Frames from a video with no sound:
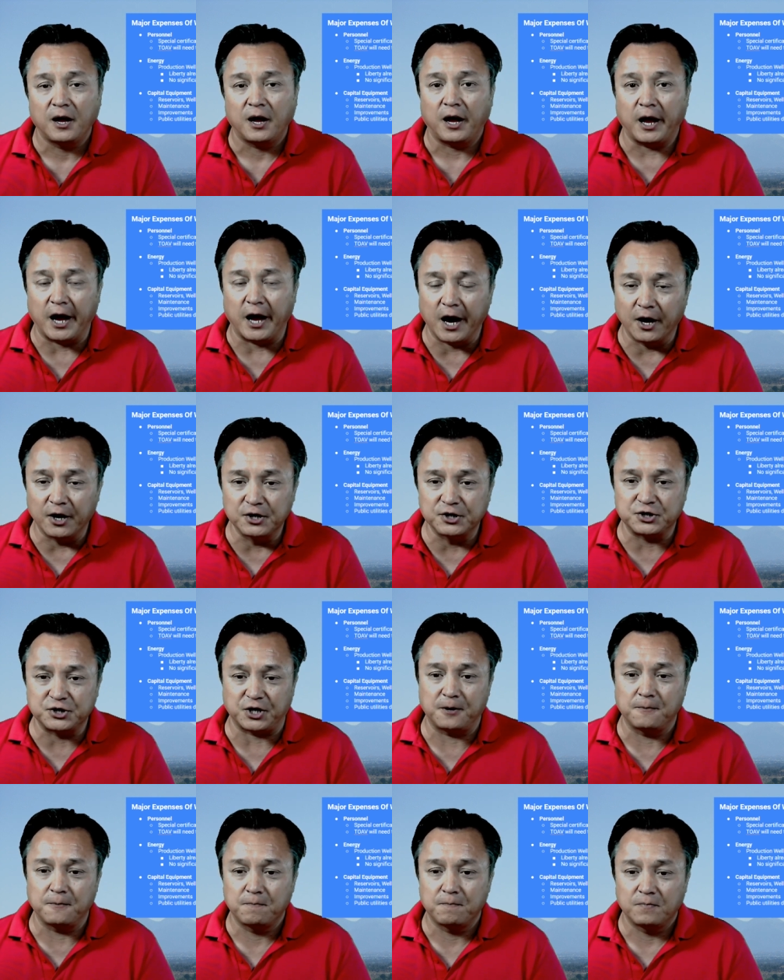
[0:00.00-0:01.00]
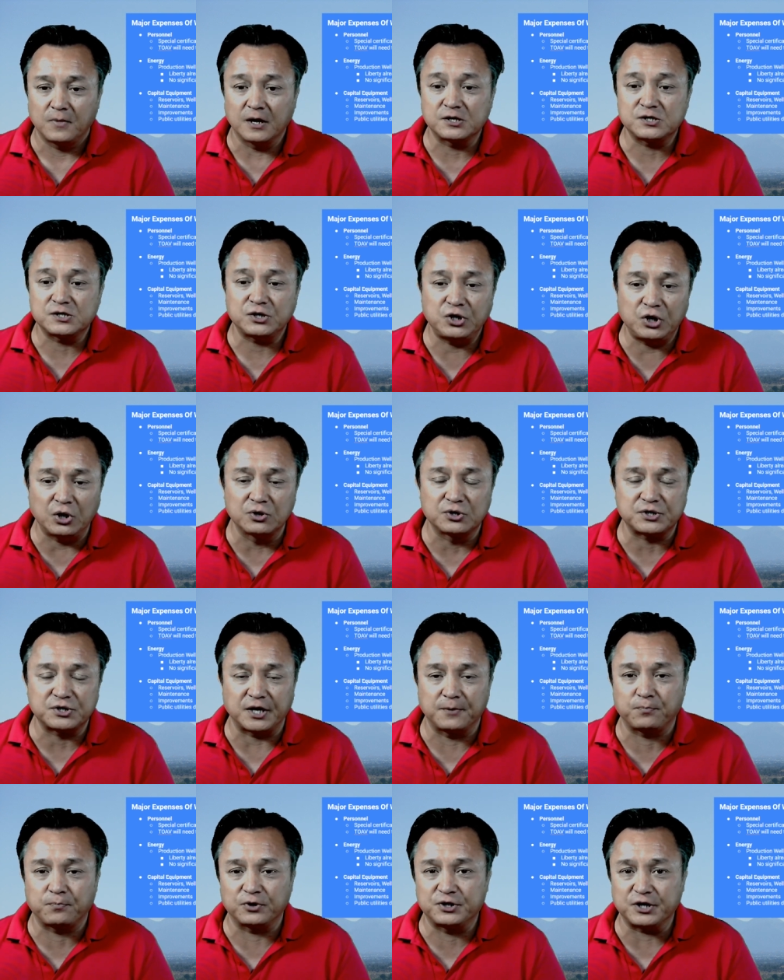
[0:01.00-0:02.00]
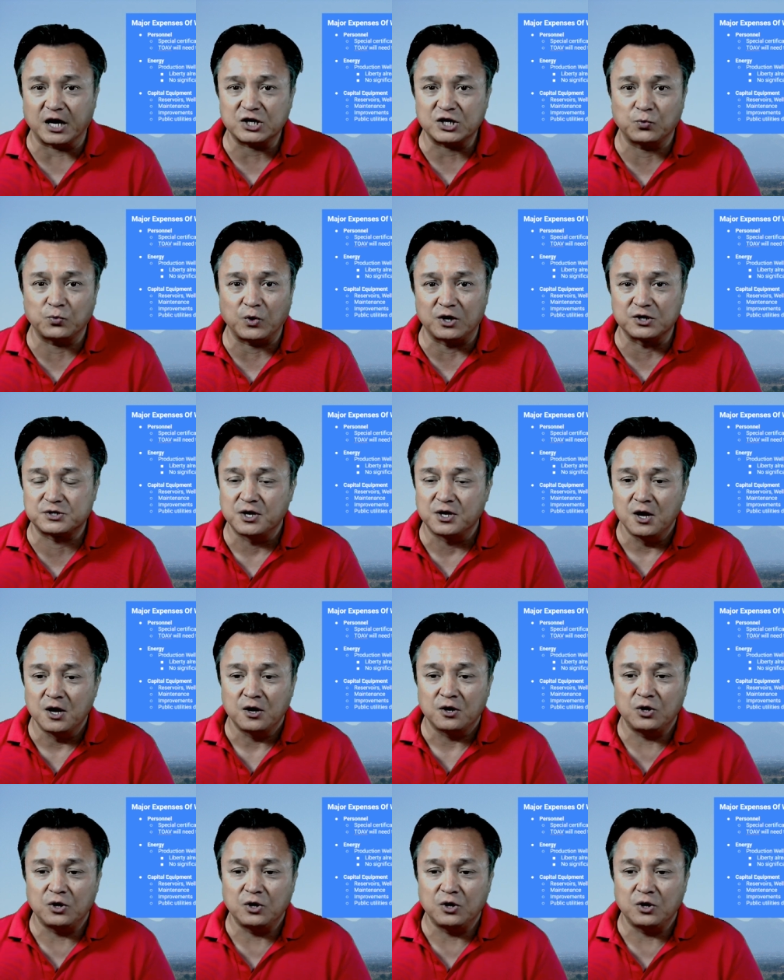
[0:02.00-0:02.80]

Energy, it's a huge thing. Production wells